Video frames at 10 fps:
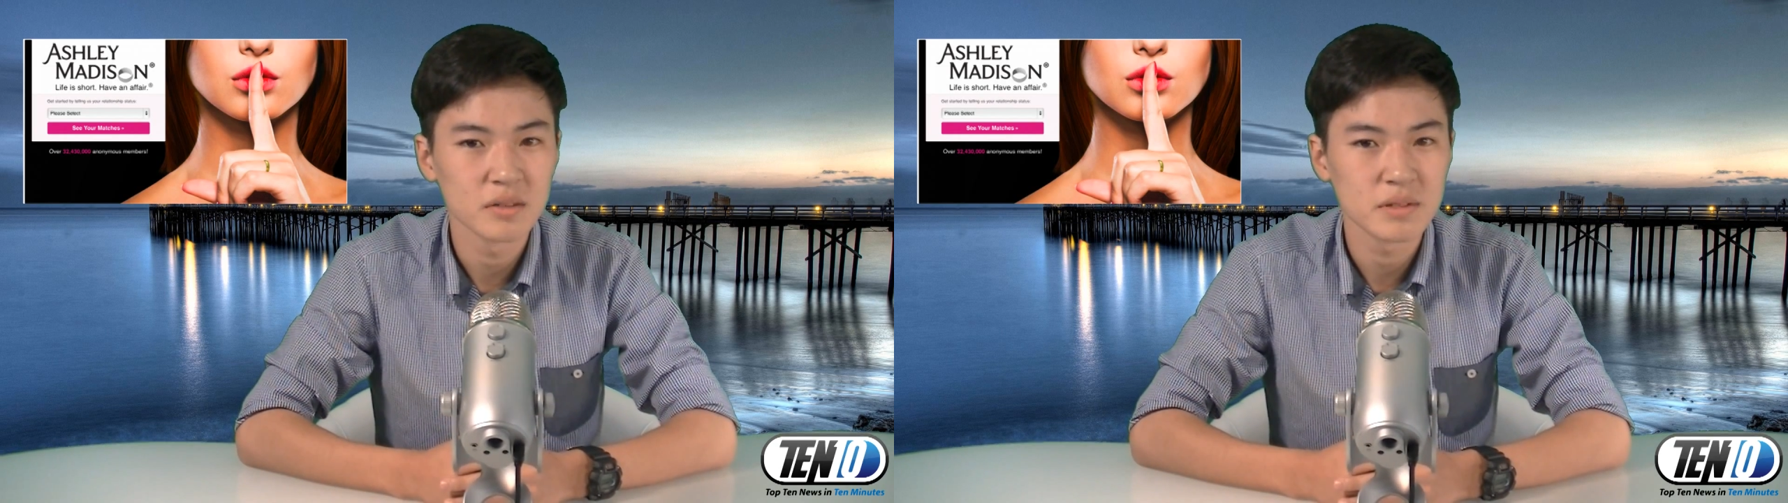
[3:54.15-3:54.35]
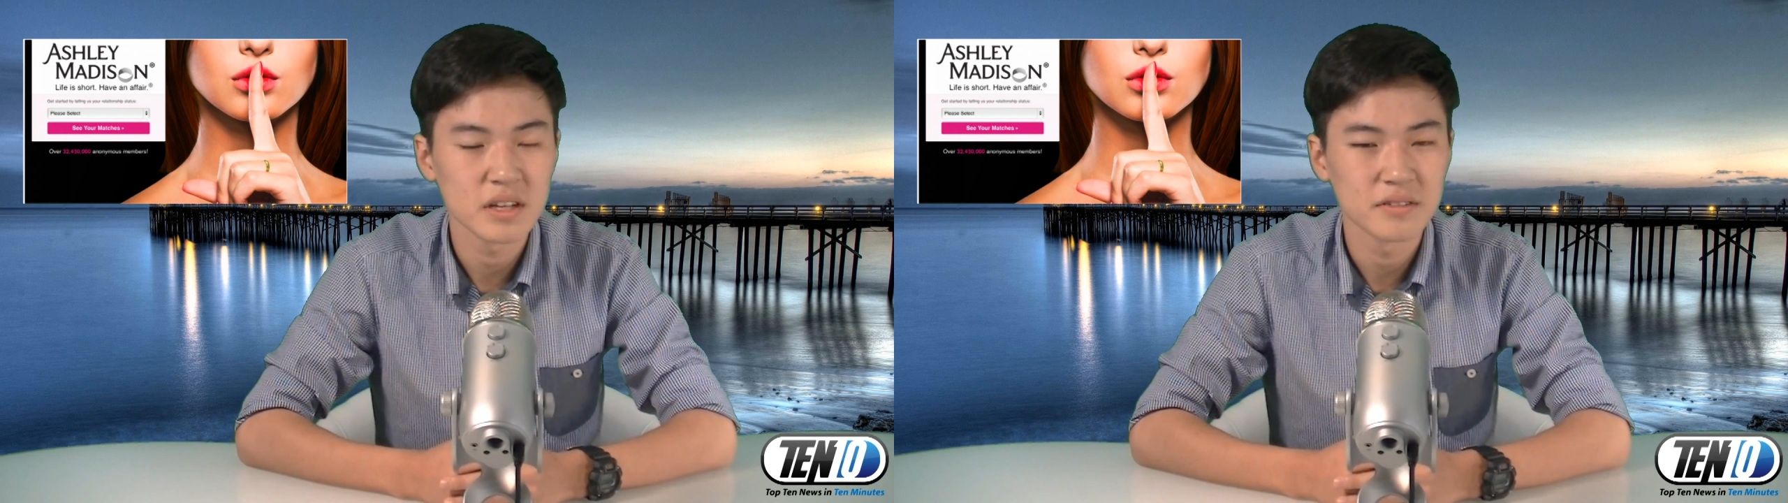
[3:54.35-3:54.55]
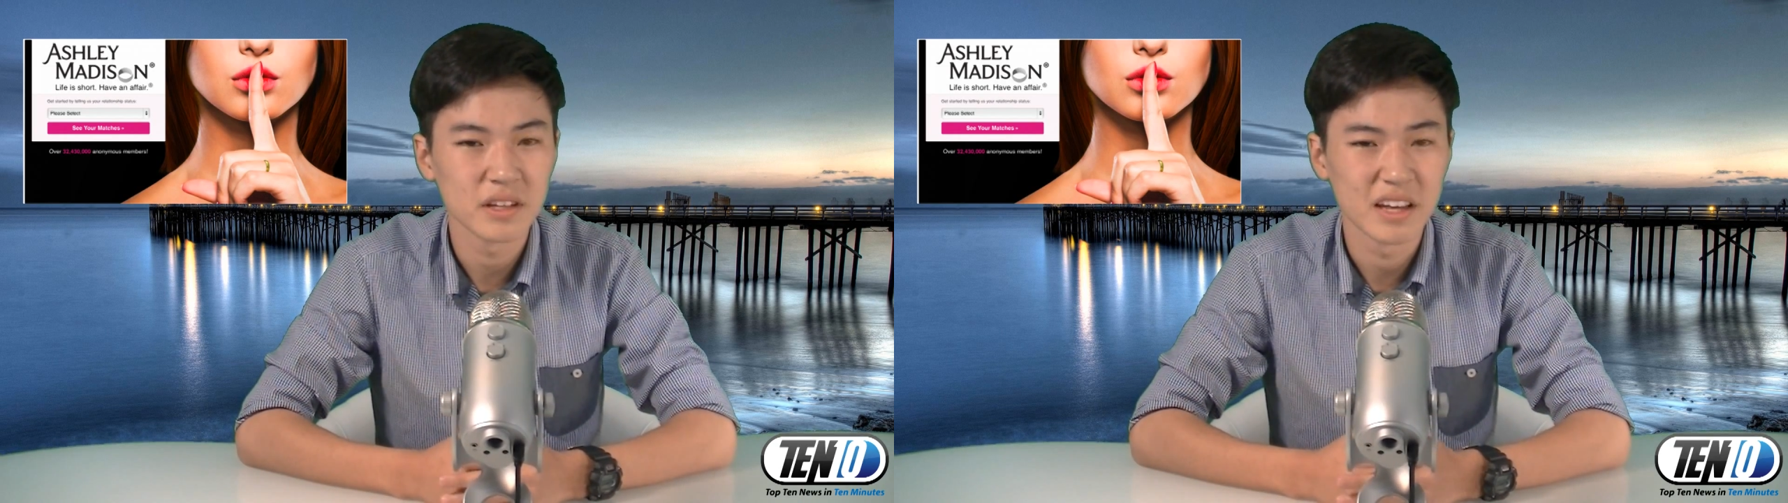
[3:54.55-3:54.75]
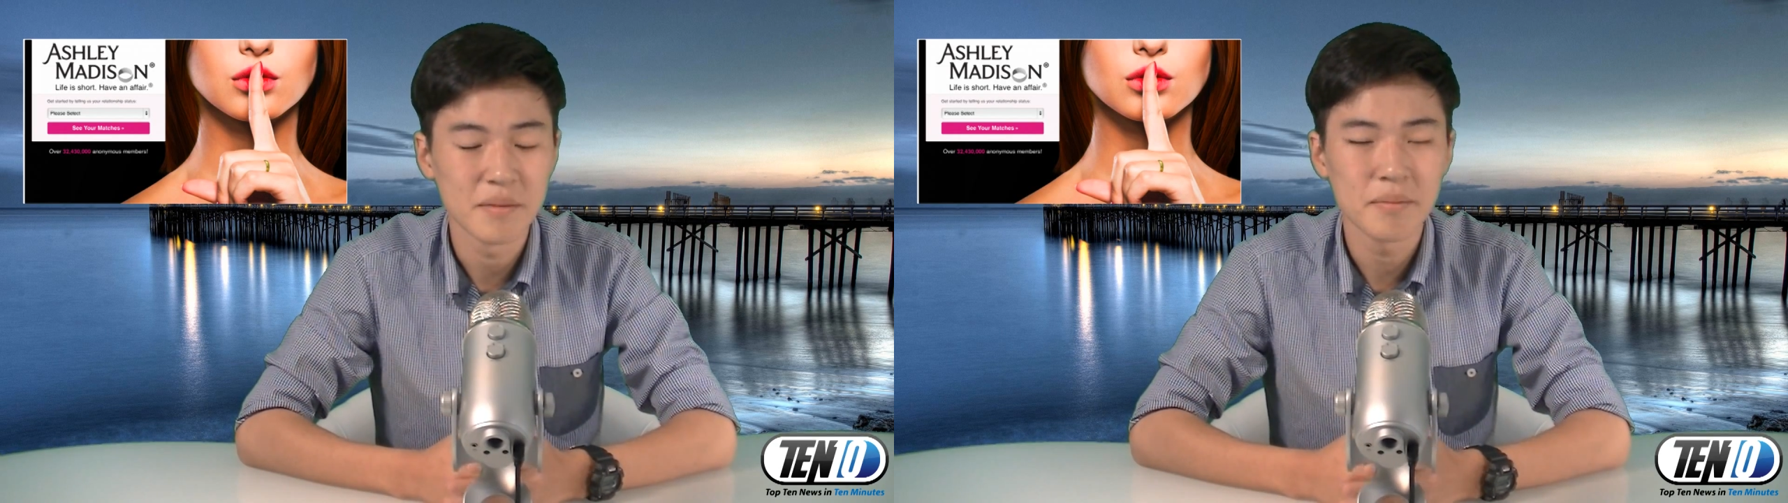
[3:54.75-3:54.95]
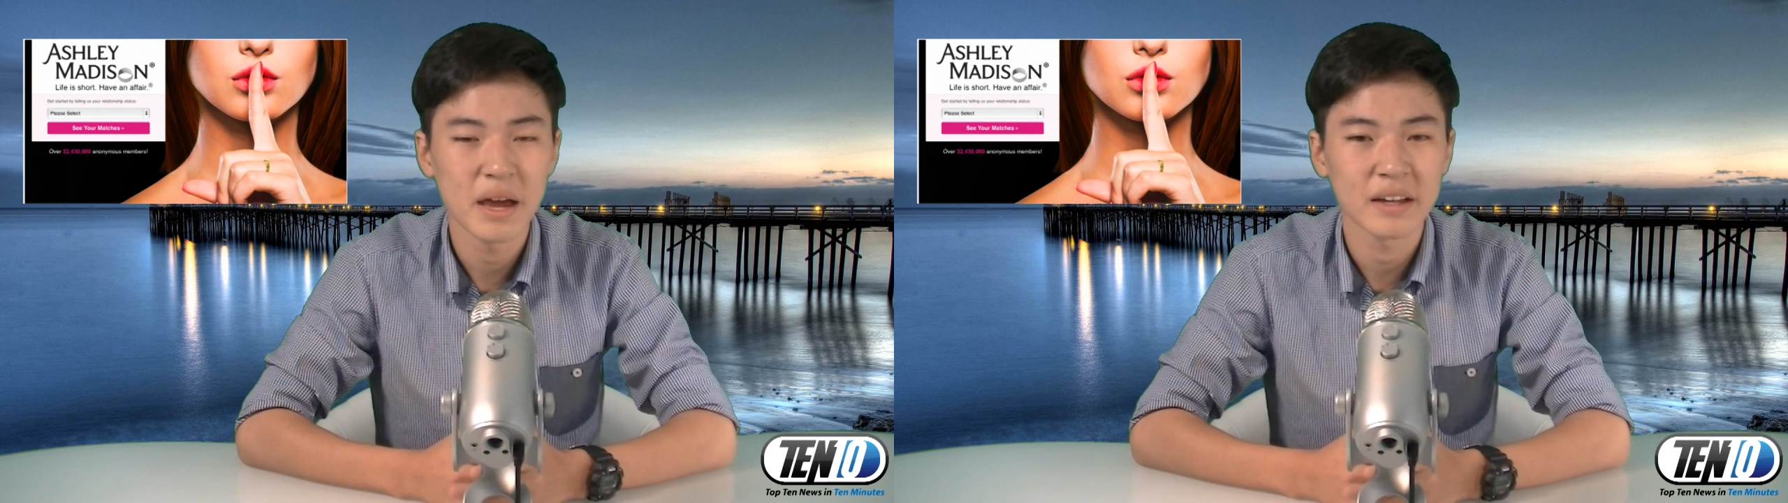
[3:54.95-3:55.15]
themselves the
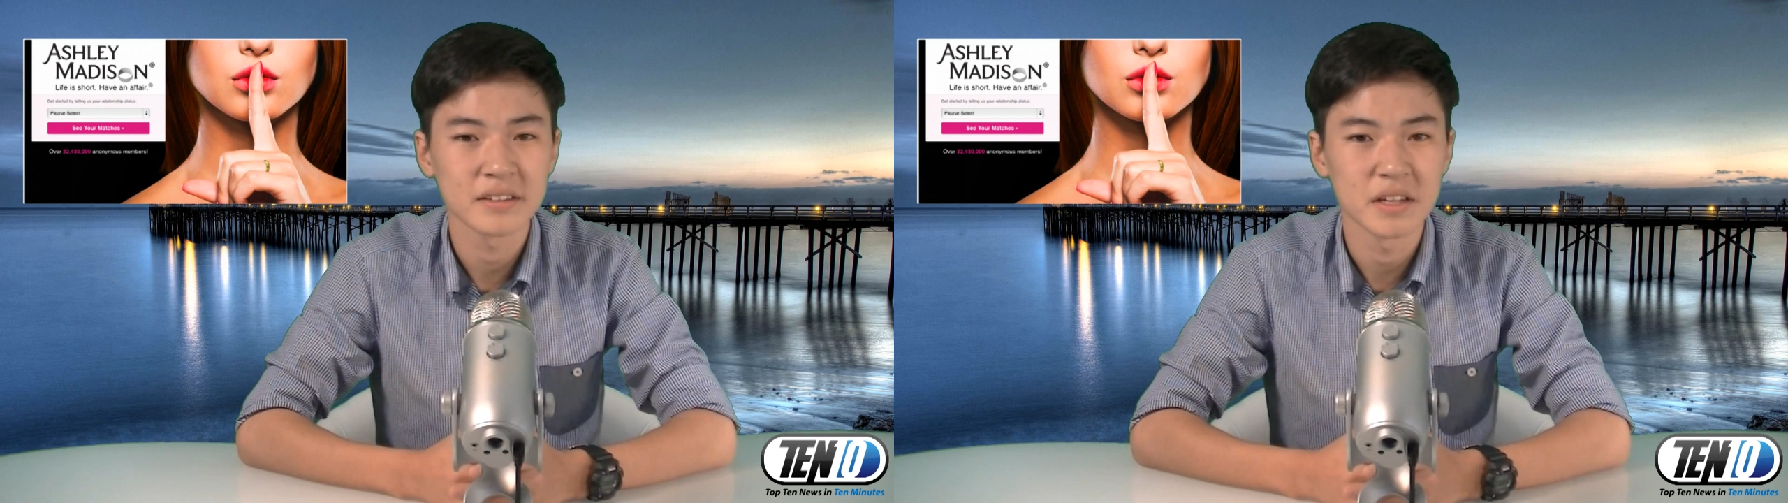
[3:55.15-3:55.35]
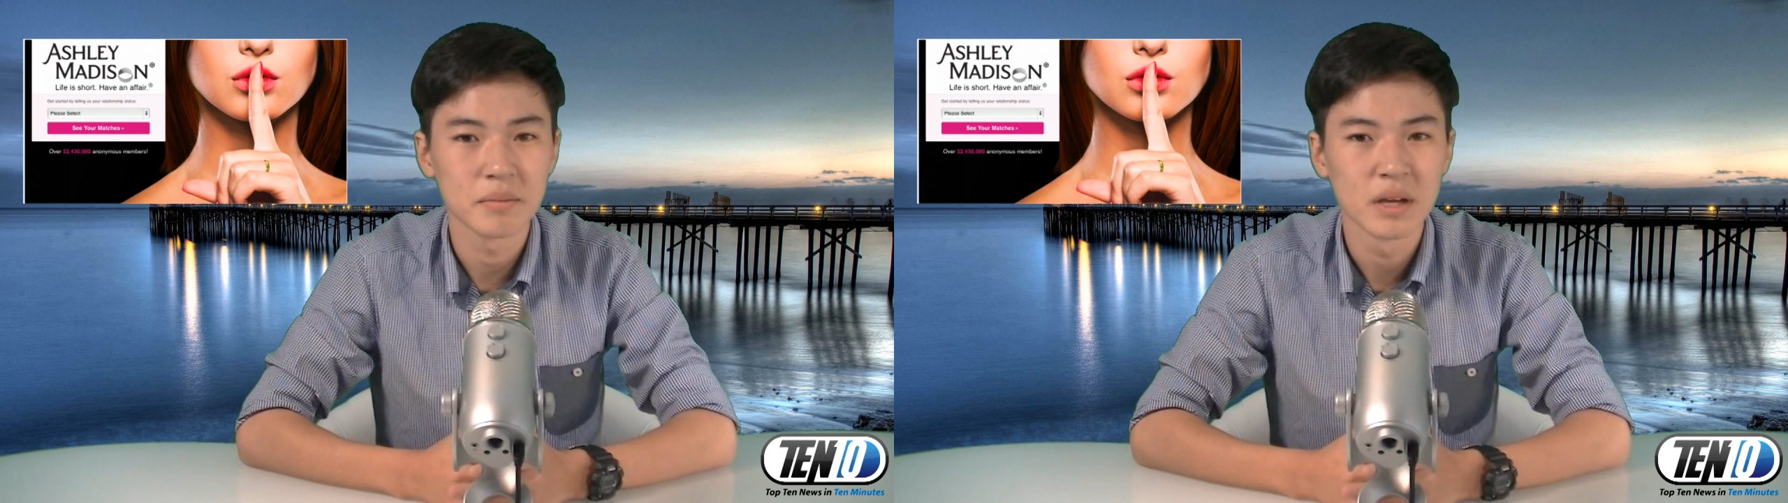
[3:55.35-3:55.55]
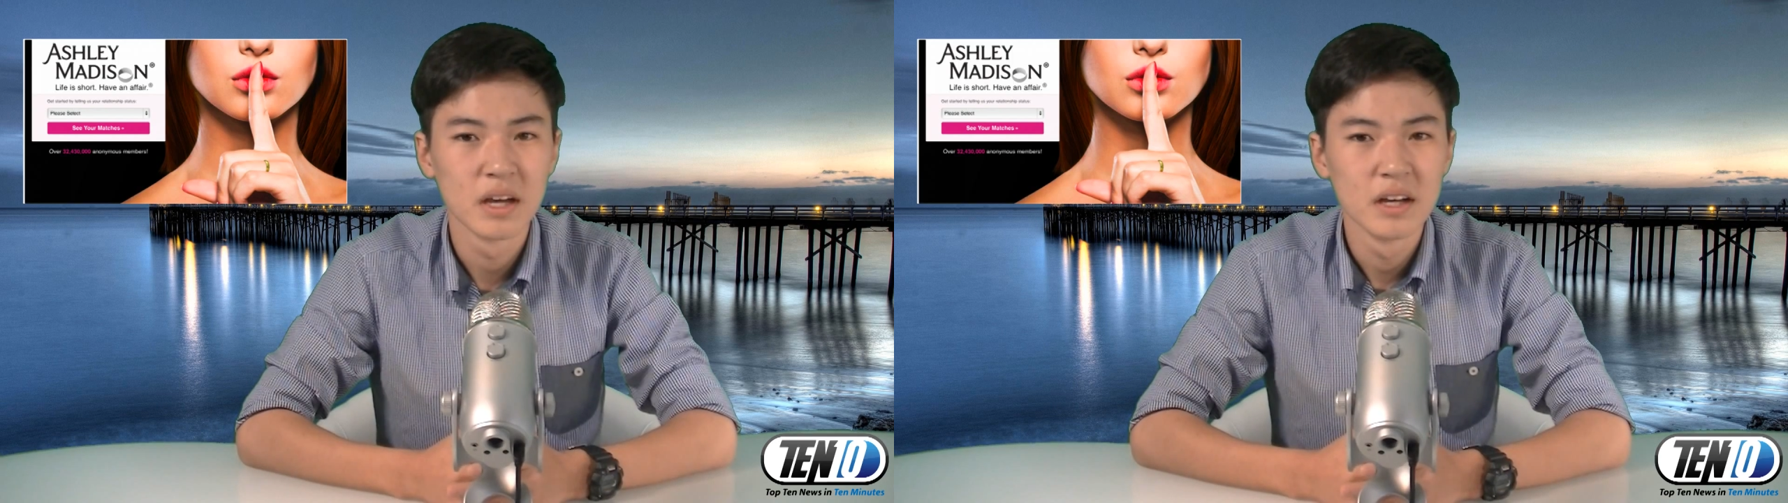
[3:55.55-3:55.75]
Impact Team,